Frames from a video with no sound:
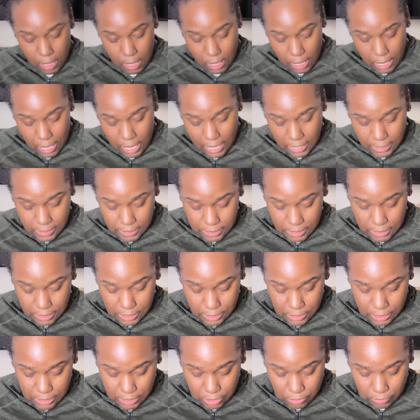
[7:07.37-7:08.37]
Access
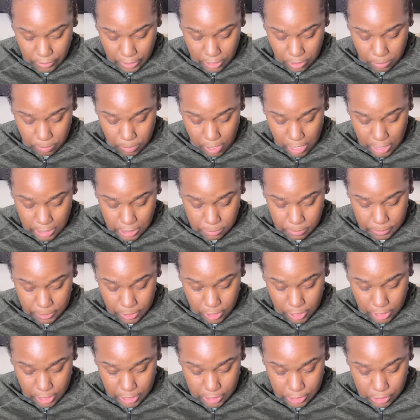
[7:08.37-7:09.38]
to greater
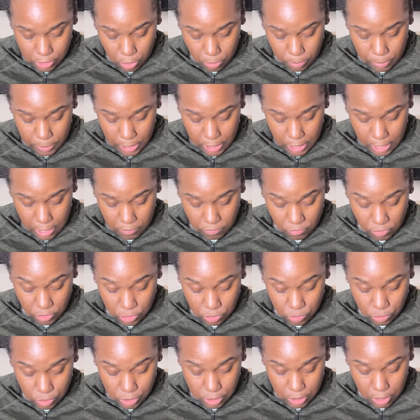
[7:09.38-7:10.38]
prosperity is opening up for you
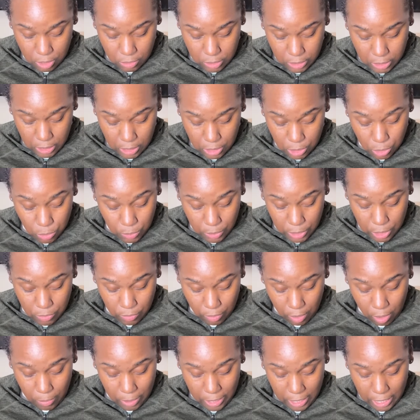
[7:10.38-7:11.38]
slowly. You are
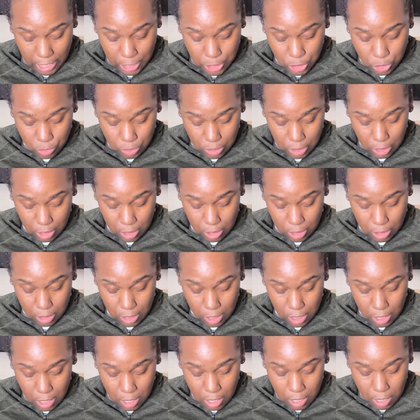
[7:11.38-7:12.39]
growing as you learn
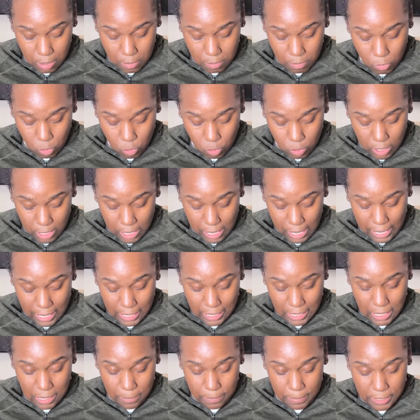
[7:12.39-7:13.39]
more and
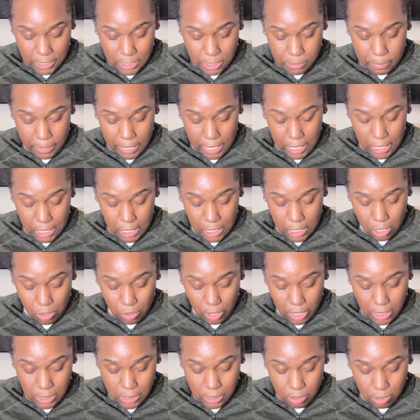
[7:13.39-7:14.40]
keep expanding.
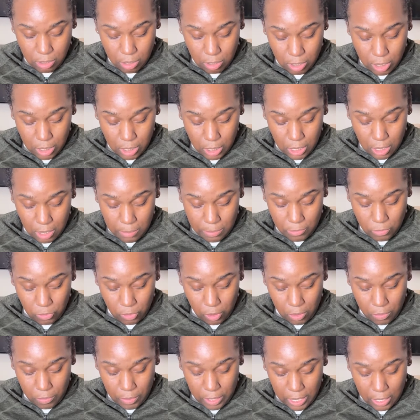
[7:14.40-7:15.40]
Okay, so you're going to keep
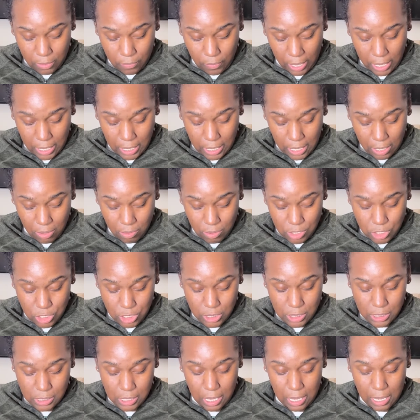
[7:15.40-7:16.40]
growing. Right now is your
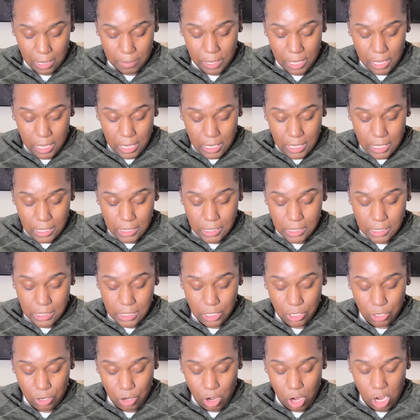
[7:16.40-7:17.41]
time. This isn't
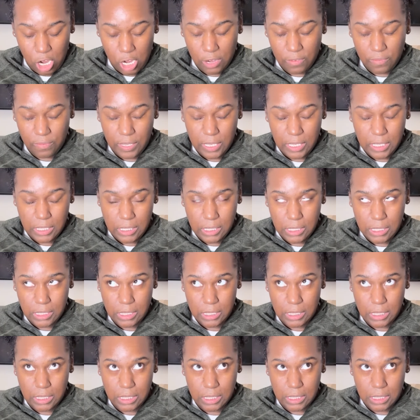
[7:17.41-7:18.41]
your
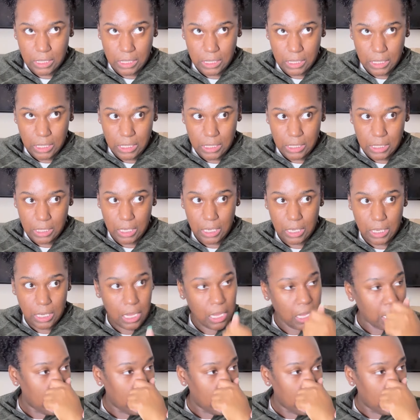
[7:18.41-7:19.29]
harvest season.